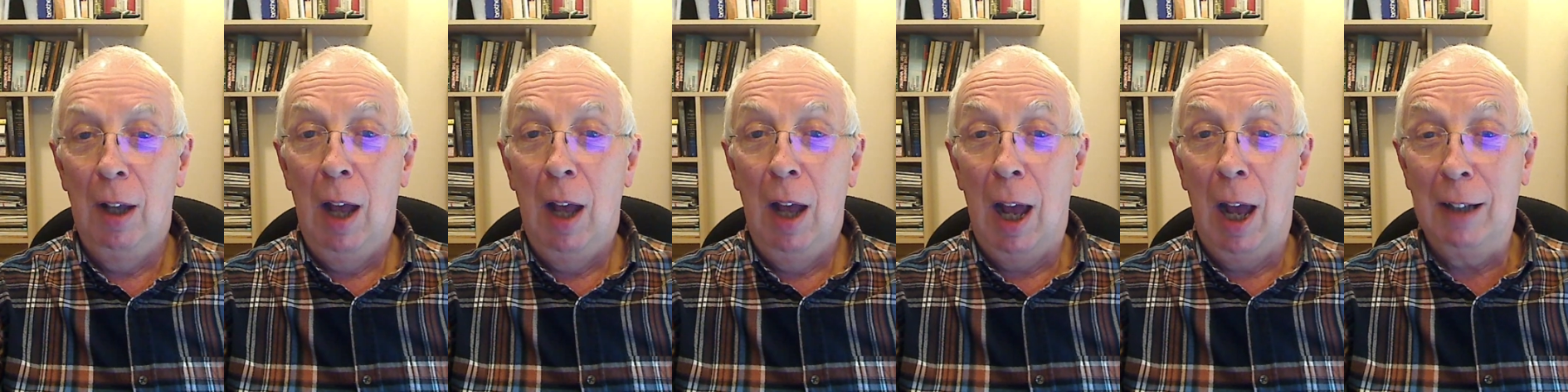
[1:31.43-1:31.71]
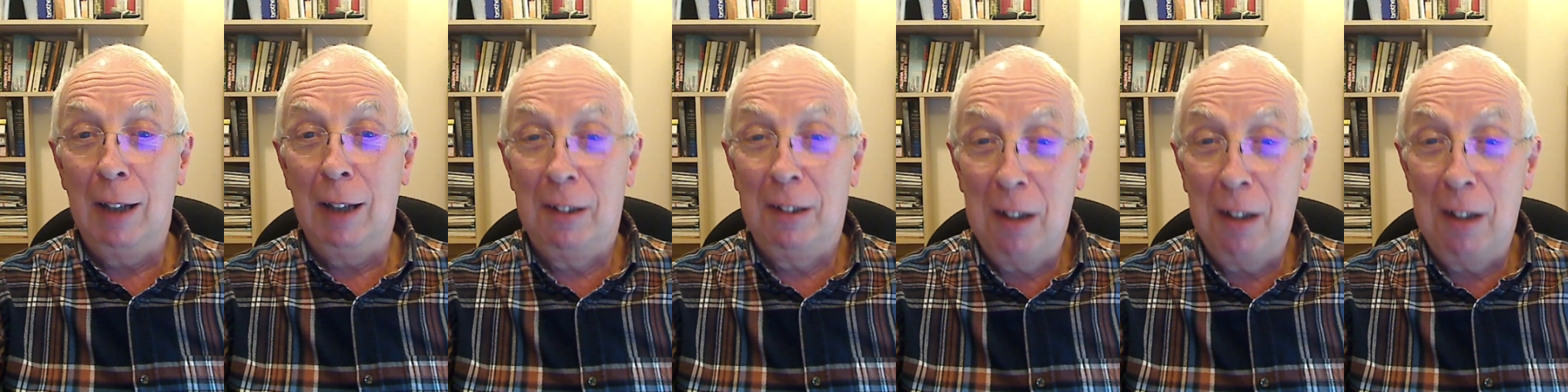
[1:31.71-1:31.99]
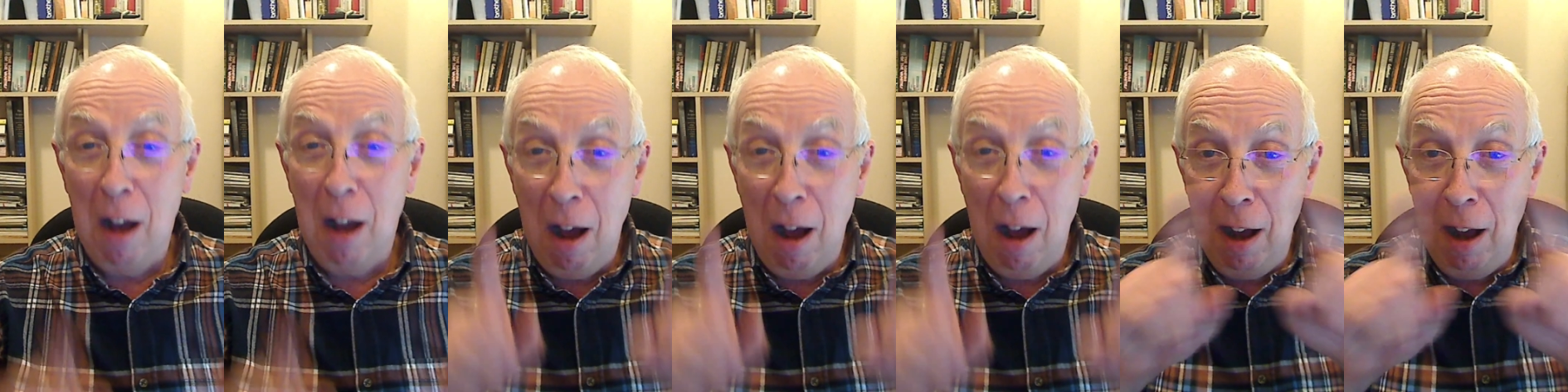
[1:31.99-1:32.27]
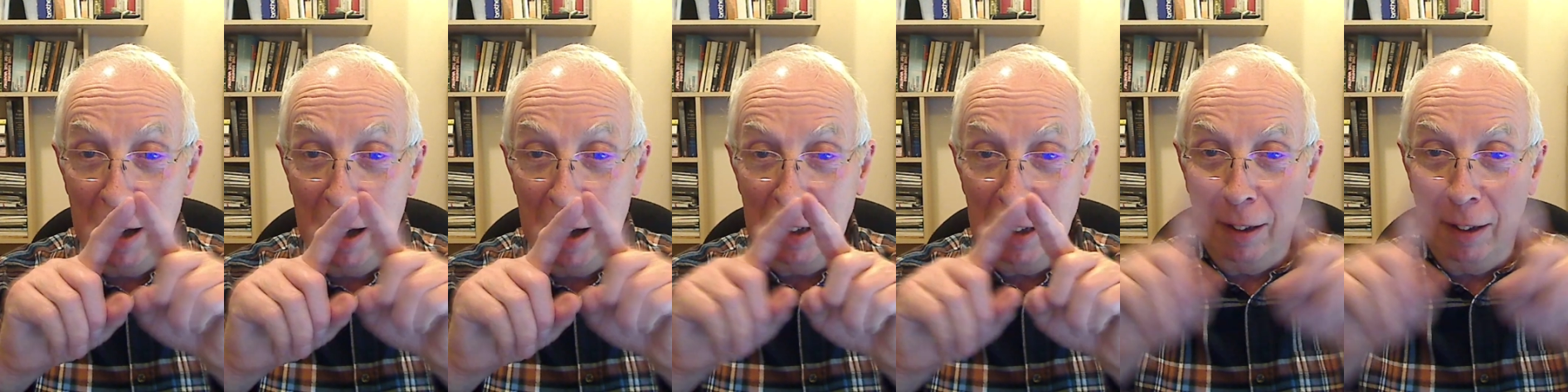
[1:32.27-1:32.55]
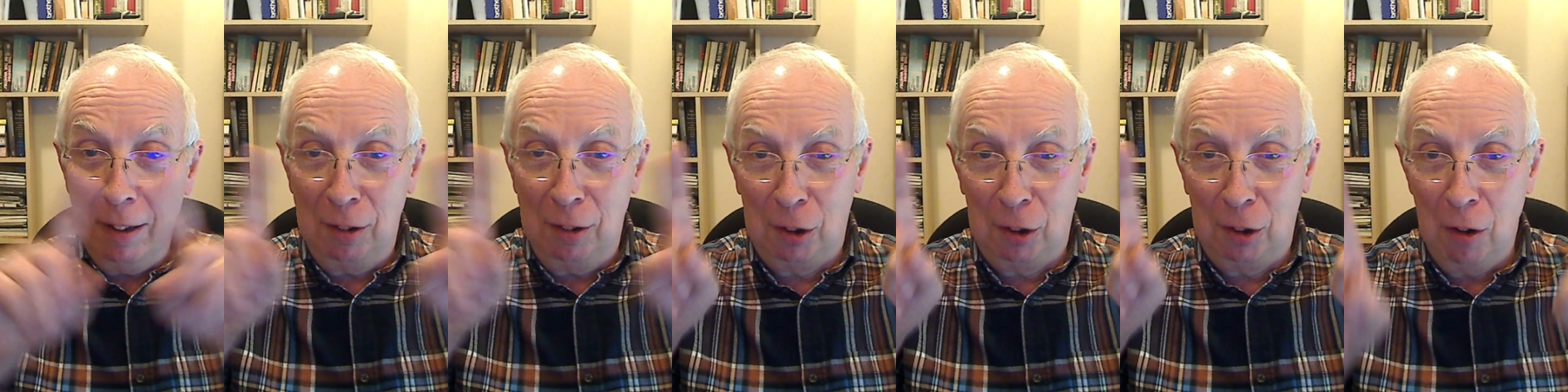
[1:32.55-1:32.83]
a
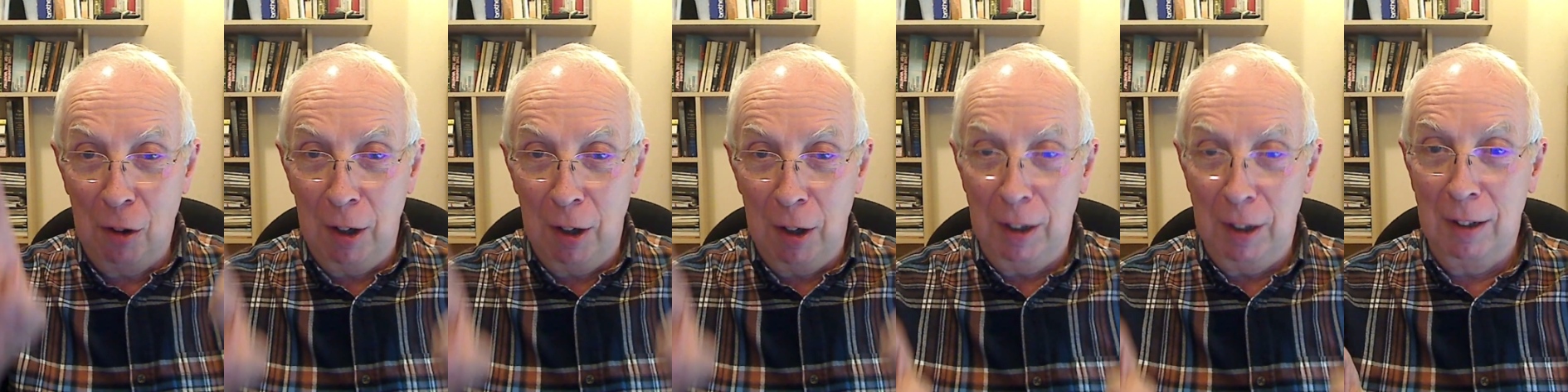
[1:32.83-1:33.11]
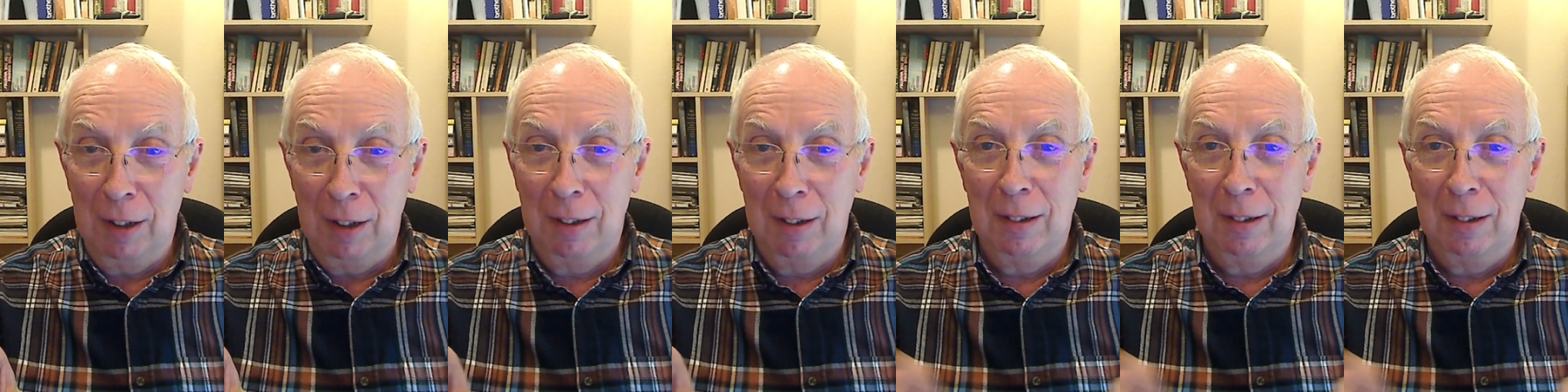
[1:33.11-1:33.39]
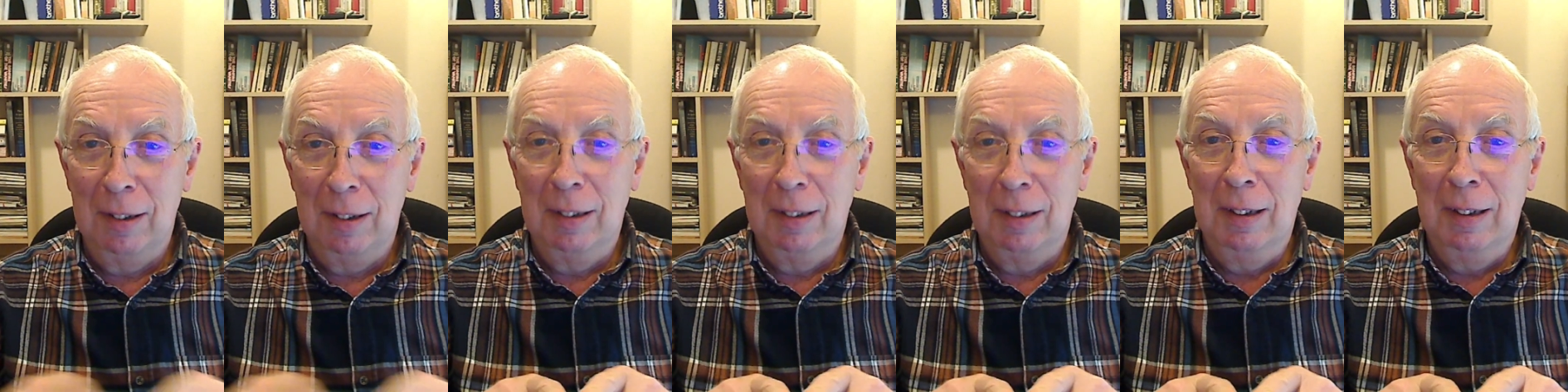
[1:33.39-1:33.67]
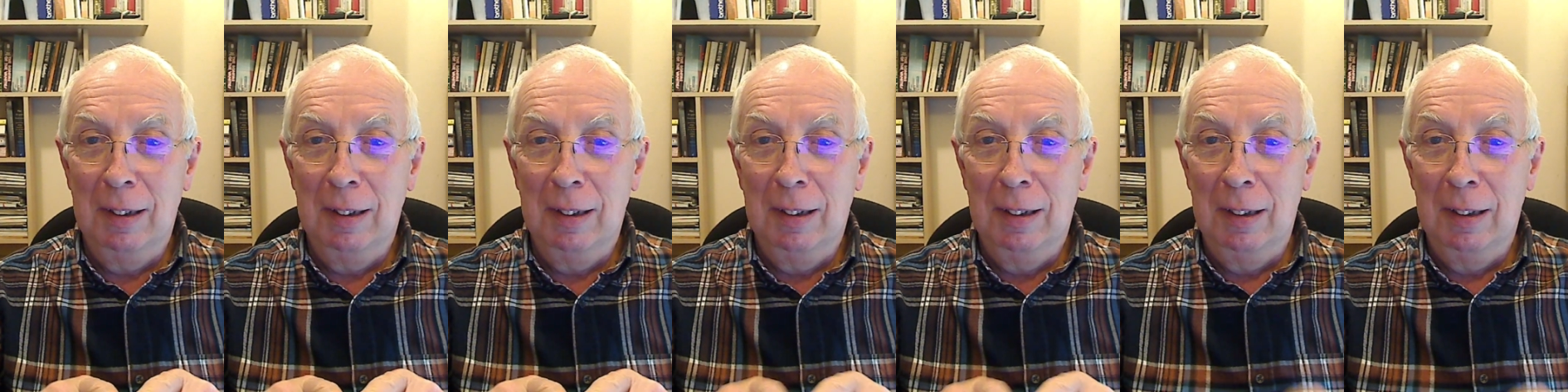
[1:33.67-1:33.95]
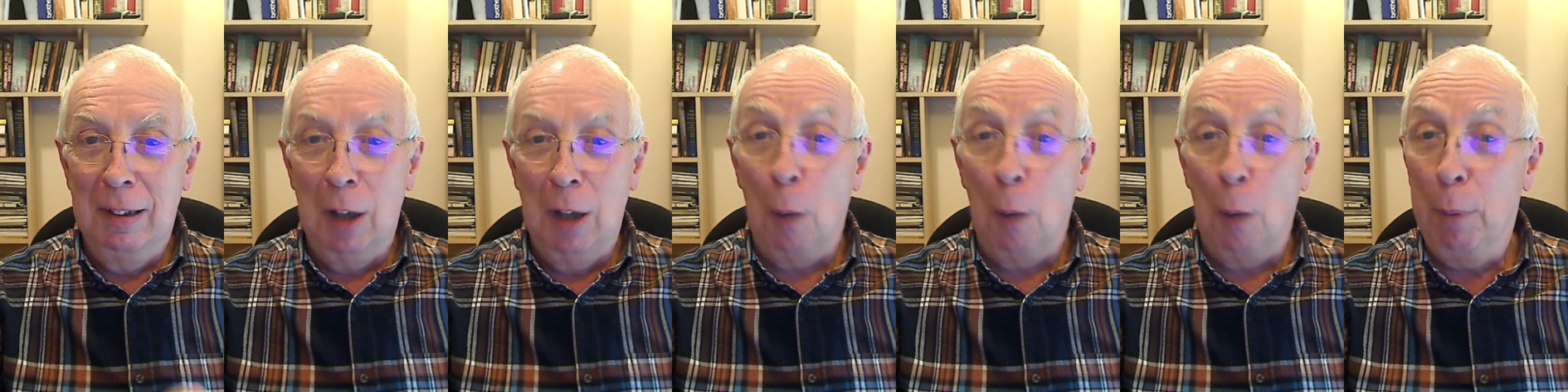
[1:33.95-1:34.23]
tiny screen,
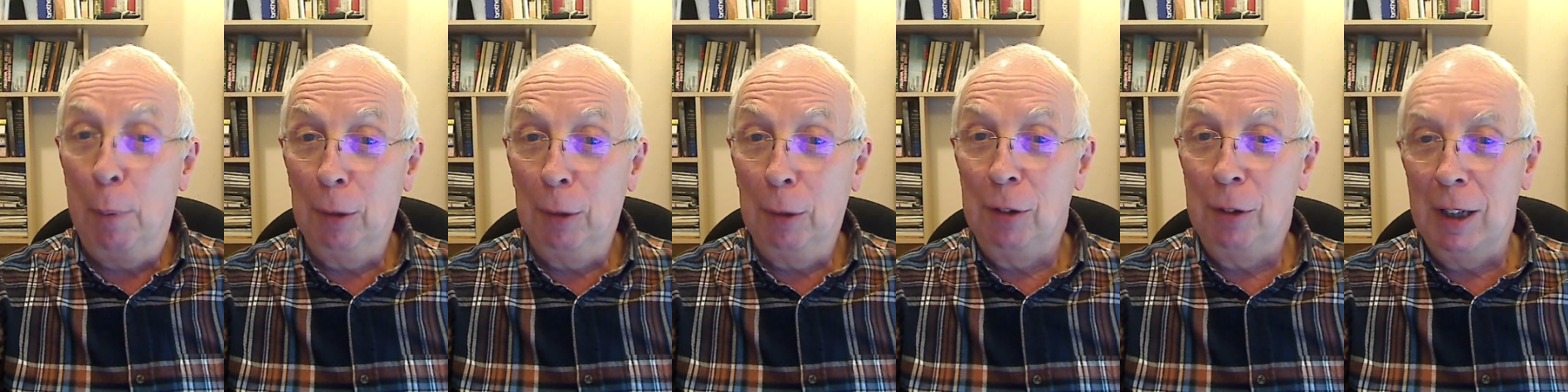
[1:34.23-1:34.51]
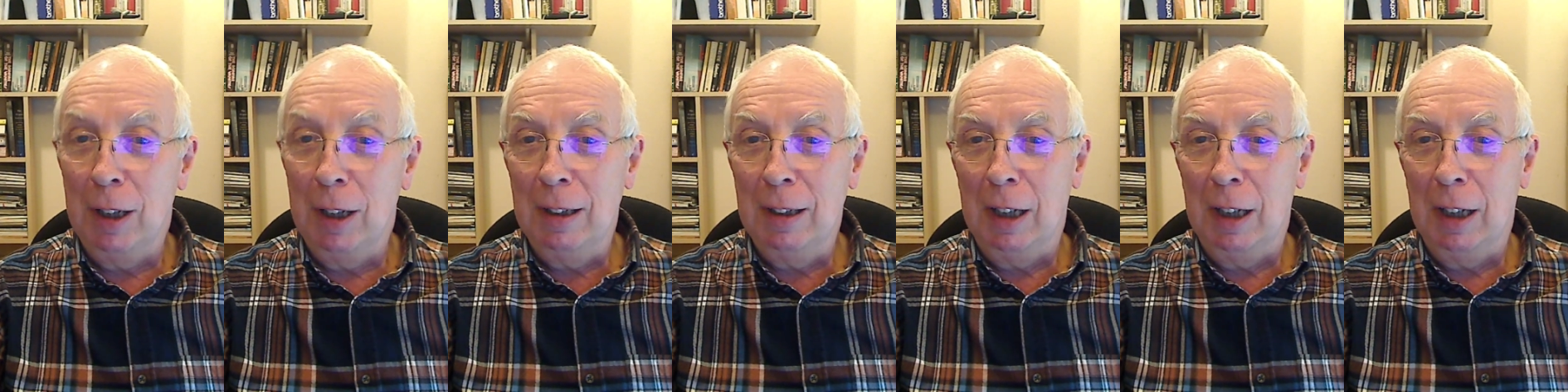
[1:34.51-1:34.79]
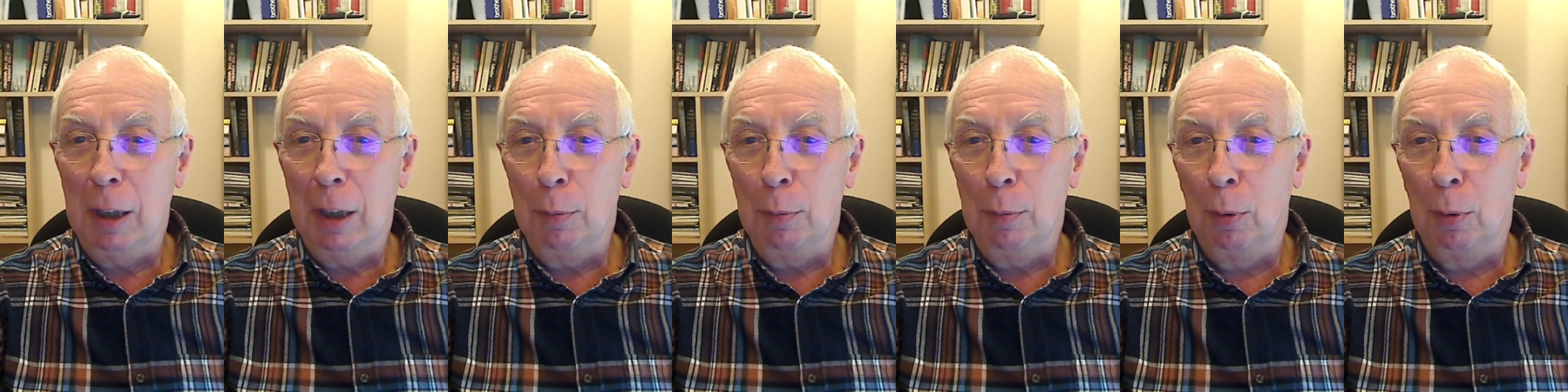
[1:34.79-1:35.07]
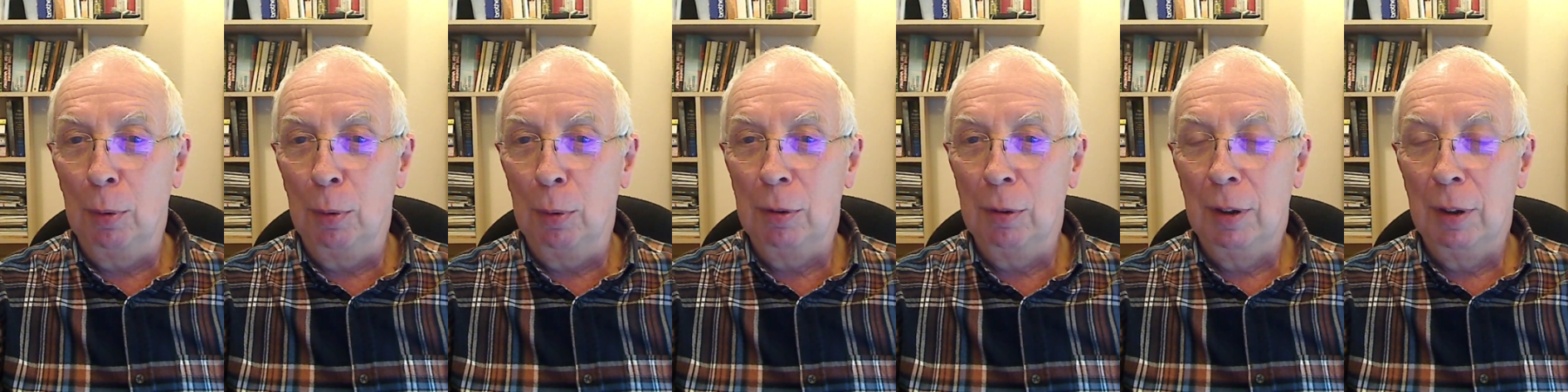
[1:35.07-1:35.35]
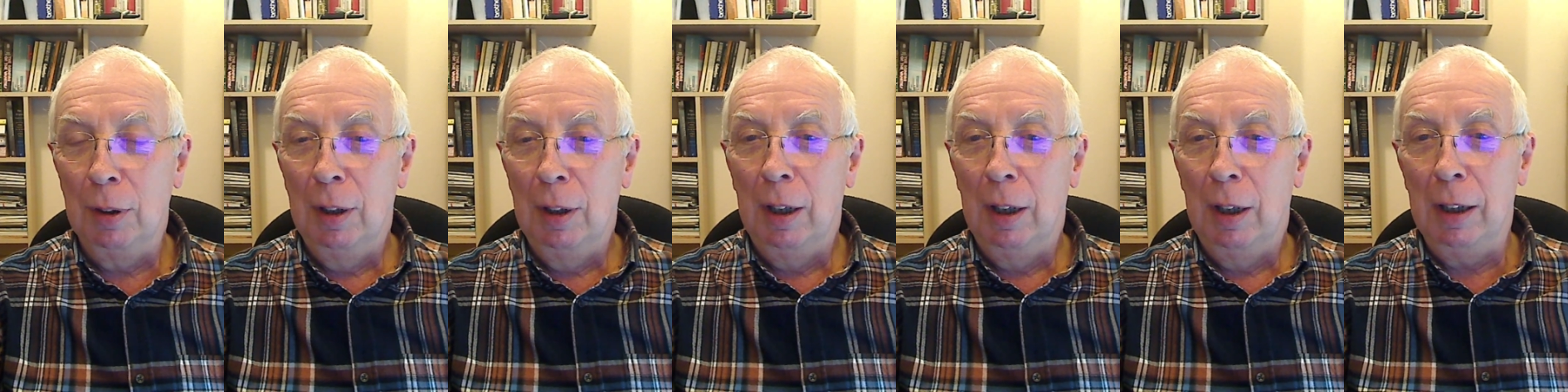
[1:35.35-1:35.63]
a built-in keyboard,
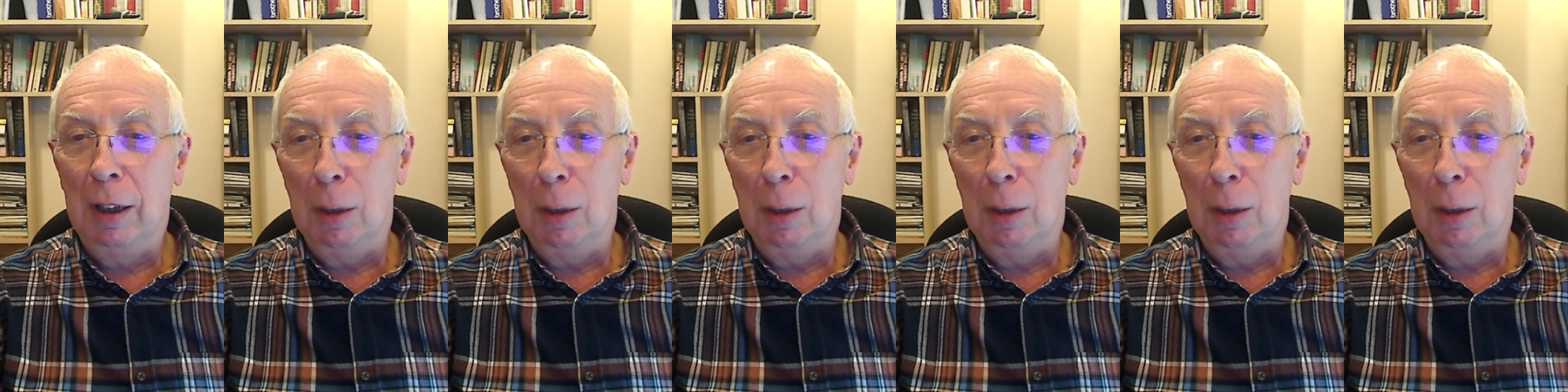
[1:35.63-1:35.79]
and it